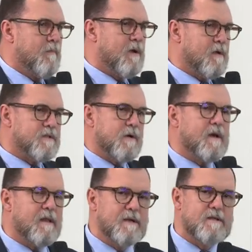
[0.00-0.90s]
But also, what
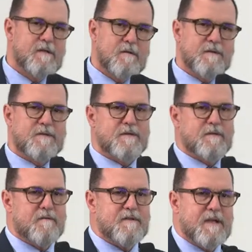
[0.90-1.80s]
I'd like to do is to
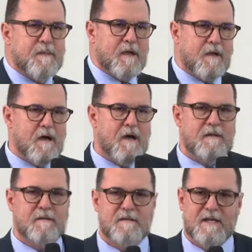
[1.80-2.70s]
sort of set the
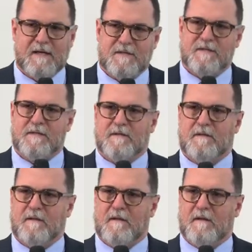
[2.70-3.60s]
context
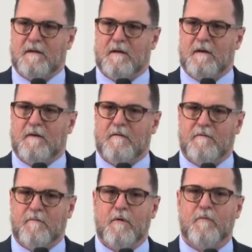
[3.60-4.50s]

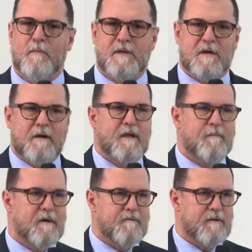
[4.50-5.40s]
of what we'll be talking
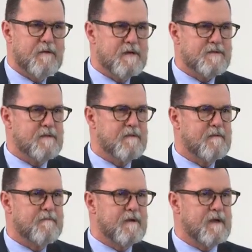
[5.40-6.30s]
about for the rest
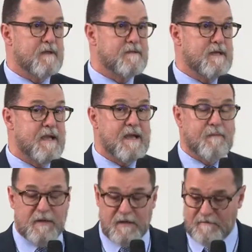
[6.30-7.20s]
of uh, today, I
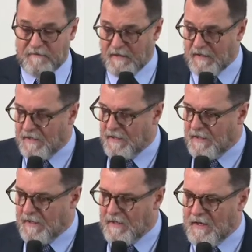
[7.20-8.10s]
believe,
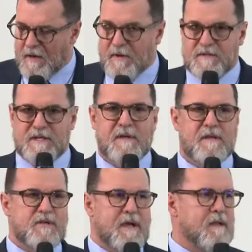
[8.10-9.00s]
about some of
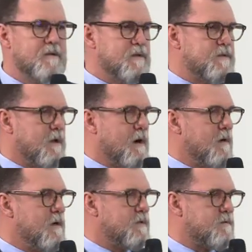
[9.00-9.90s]
the challenges that our
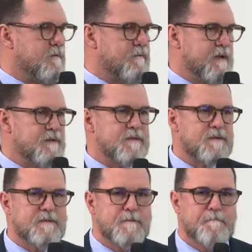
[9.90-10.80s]
industry
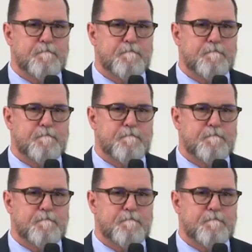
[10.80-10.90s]
faces